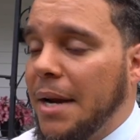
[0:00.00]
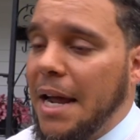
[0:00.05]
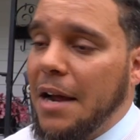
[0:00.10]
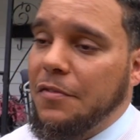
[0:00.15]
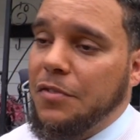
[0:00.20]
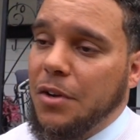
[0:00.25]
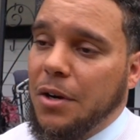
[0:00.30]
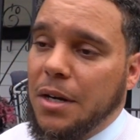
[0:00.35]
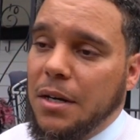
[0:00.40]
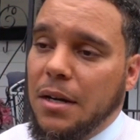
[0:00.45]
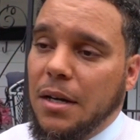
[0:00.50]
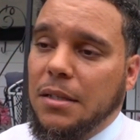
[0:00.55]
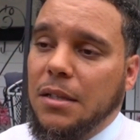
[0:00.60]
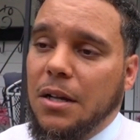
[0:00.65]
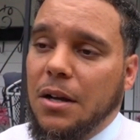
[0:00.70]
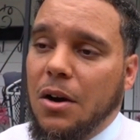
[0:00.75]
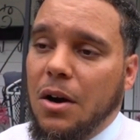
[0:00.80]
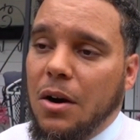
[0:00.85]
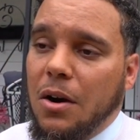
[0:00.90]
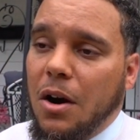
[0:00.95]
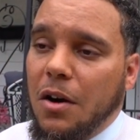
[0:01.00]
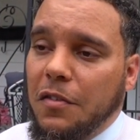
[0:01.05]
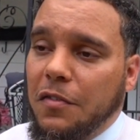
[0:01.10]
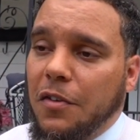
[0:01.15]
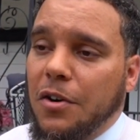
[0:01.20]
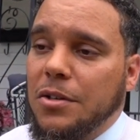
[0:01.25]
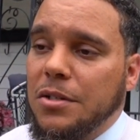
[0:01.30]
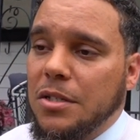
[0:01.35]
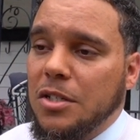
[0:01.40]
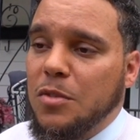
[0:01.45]
after conducting our
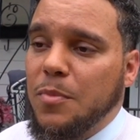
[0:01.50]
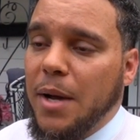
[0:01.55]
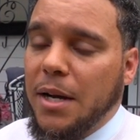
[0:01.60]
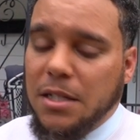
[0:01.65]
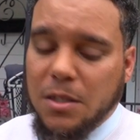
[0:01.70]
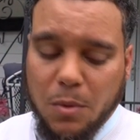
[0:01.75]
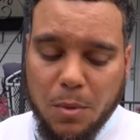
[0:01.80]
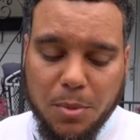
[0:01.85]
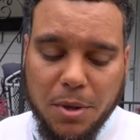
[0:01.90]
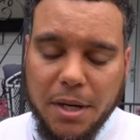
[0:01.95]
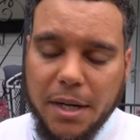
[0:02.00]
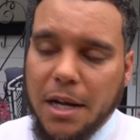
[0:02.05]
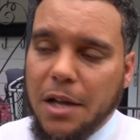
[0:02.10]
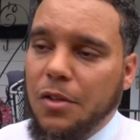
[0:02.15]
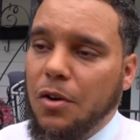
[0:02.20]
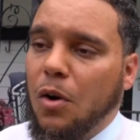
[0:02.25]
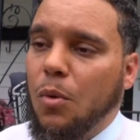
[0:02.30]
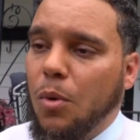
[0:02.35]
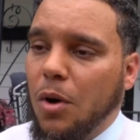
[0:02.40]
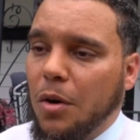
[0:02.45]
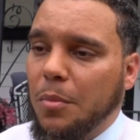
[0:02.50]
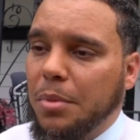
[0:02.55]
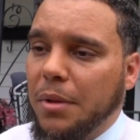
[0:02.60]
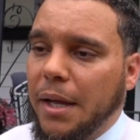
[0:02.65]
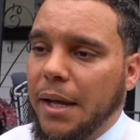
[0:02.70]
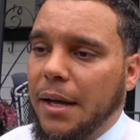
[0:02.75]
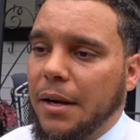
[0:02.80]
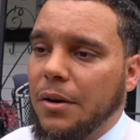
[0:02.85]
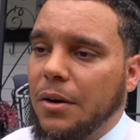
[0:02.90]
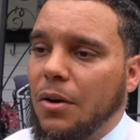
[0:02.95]
first inspection, we put together a work
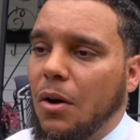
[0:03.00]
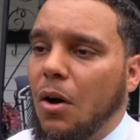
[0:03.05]
plan.